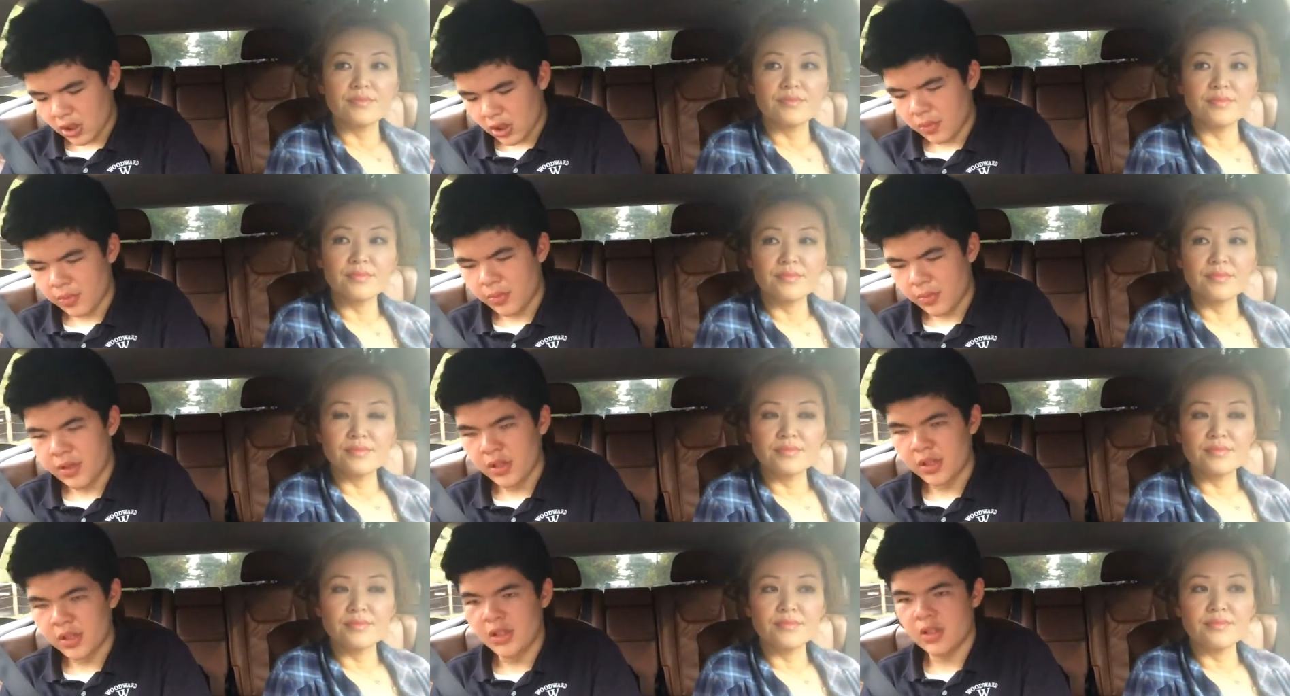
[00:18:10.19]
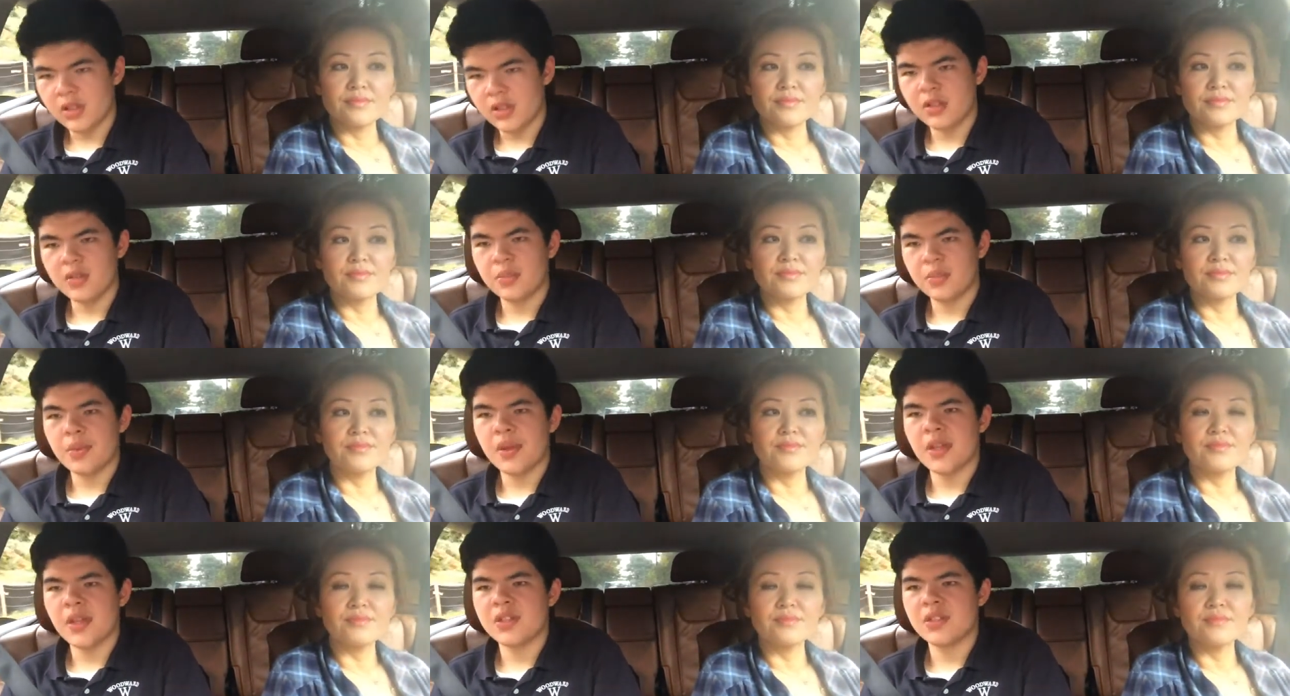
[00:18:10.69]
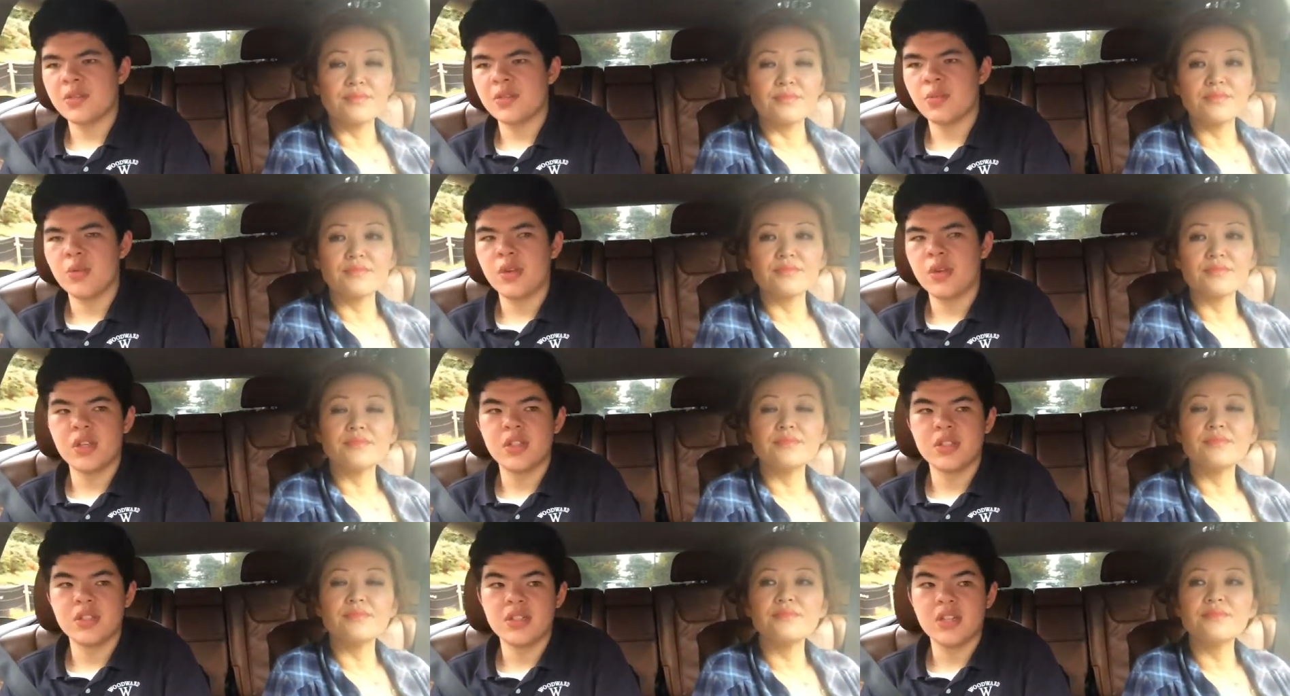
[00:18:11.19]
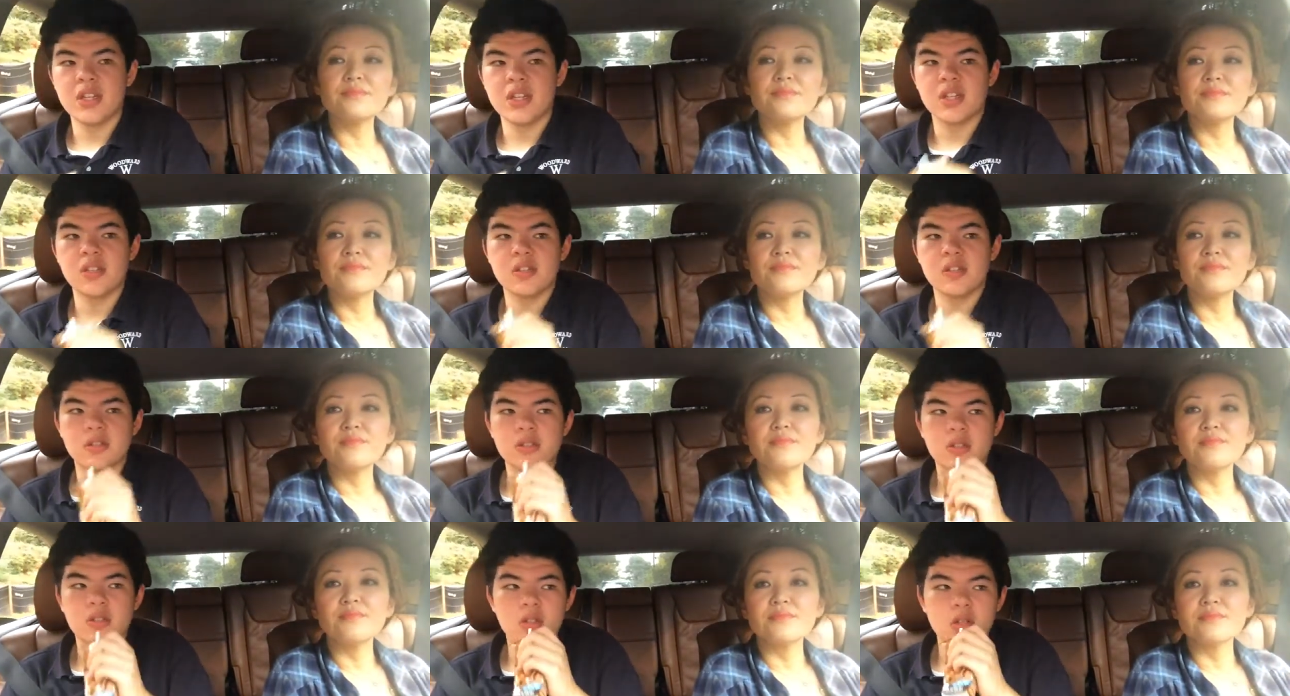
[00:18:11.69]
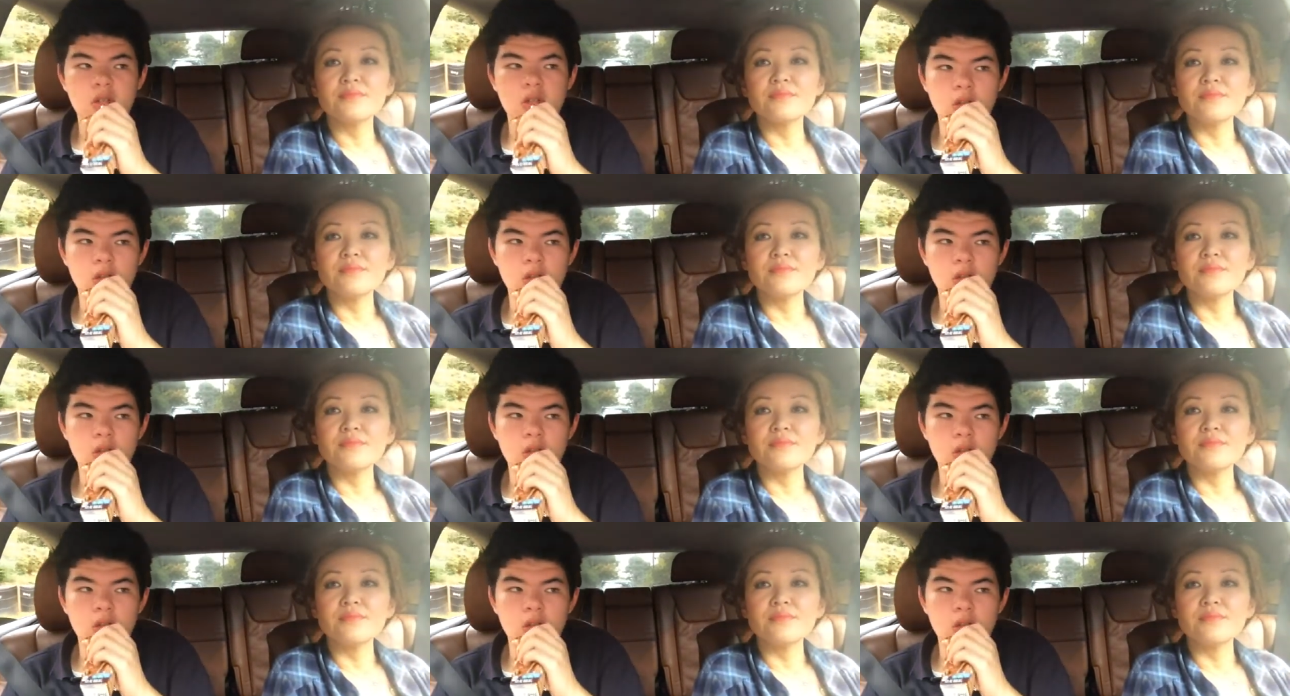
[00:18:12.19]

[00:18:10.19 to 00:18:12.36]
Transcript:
Speaker 1: I mean, it depends on what he says.